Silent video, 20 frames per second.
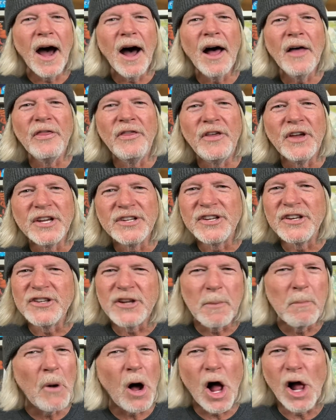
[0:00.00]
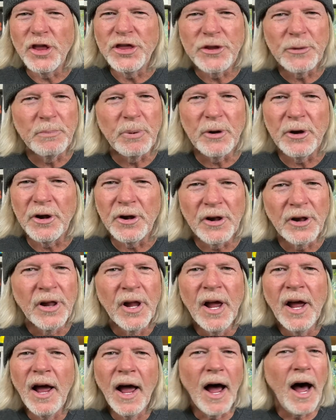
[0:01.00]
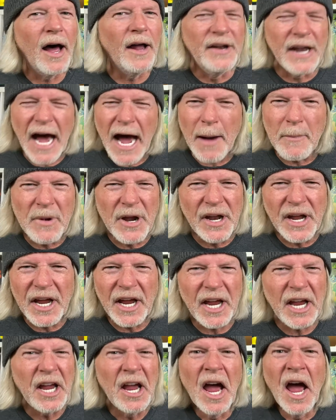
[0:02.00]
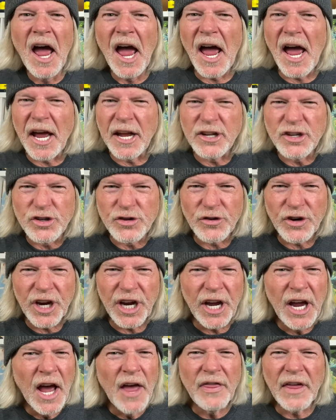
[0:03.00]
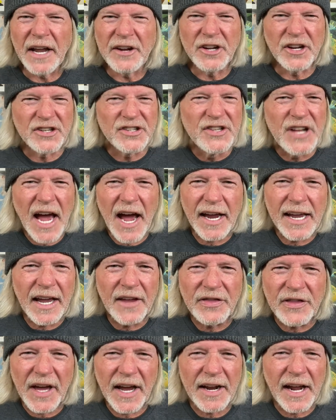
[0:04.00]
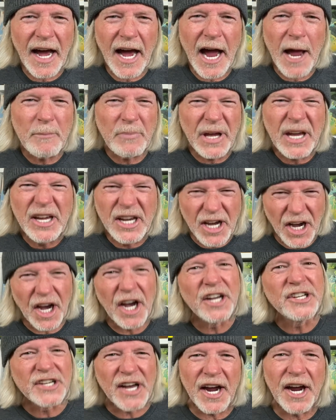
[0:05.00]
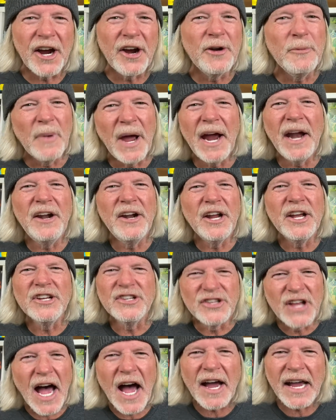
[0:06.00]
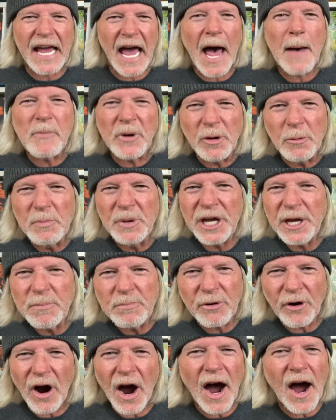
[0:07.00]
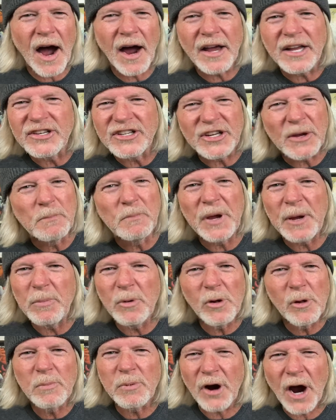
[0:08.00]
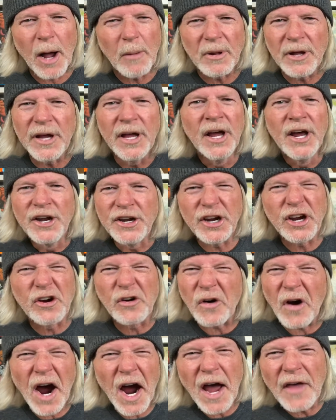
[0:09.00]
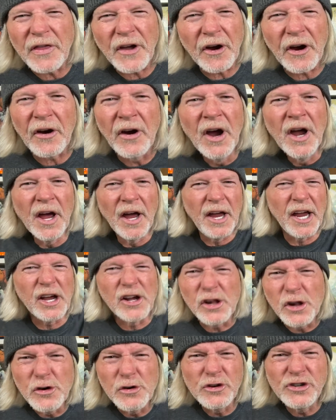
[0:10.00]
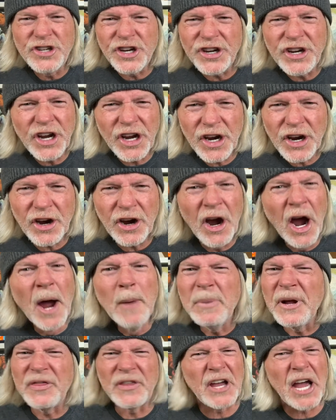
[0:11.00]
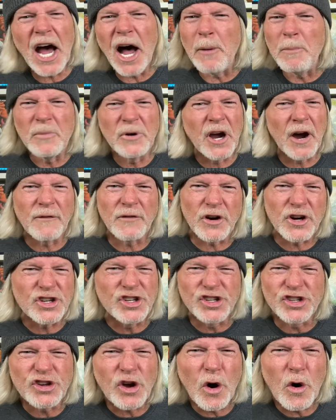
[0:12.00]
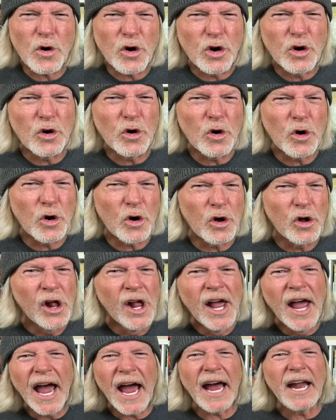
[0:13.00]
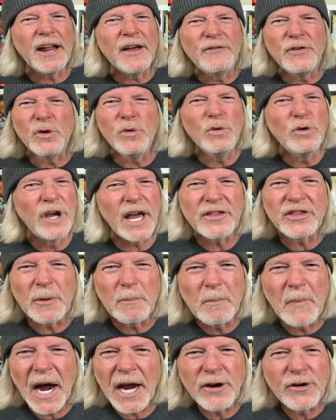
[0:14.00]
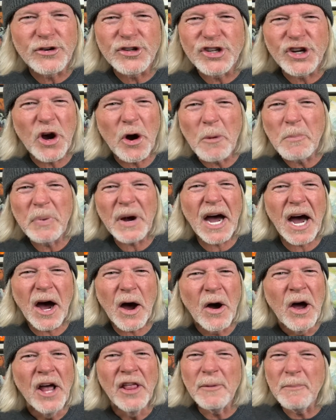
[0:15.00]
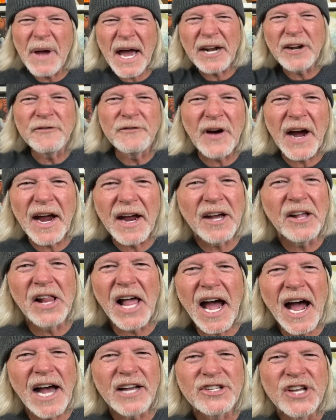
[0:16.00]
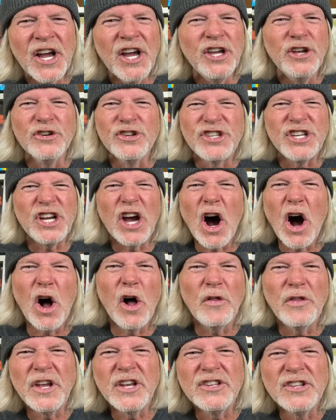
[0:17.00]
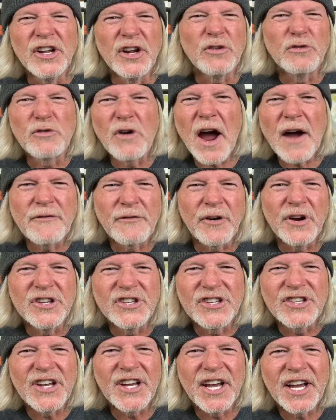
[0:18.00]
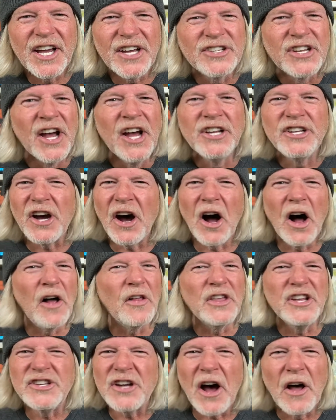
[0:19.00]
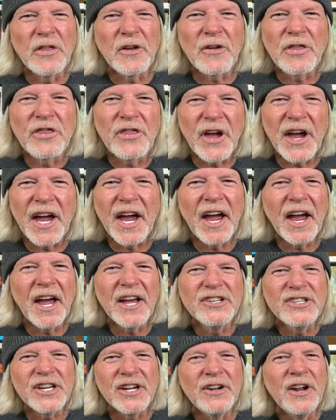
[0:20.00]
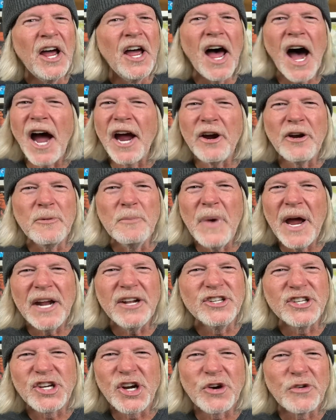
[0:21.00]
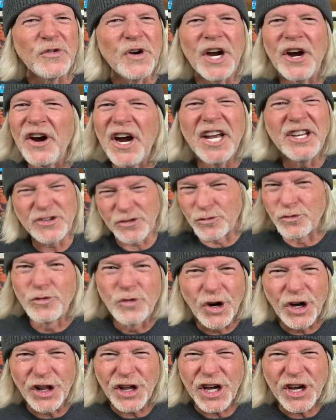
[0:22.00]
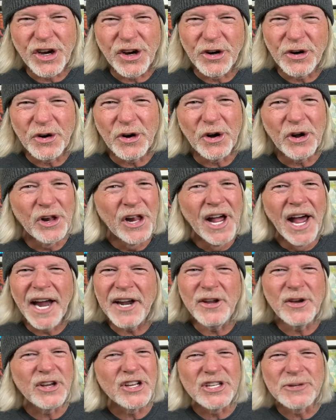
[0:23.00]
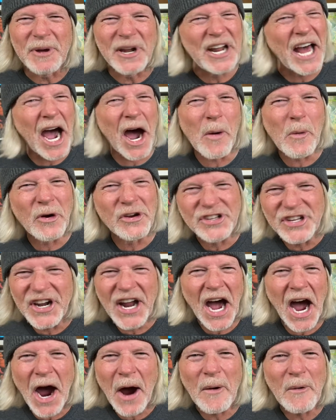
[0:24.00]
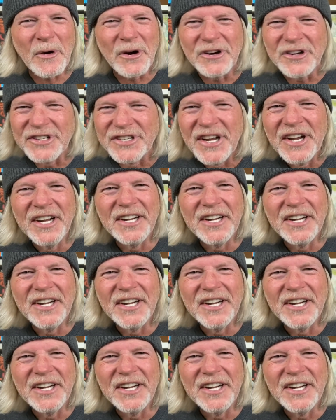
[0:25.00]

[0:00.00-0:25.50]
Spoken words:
This is a multiple nominee entry that does not get that high, because Iron Maiden is not capital P prog, and some people will probably decry their inclusion here, but the album cover is so cool, and if you get the microscope out, the magnifying glass, you'll see all these little references to all these other things in Iron Maiden's career. It's really cool, and you can spend hours and hours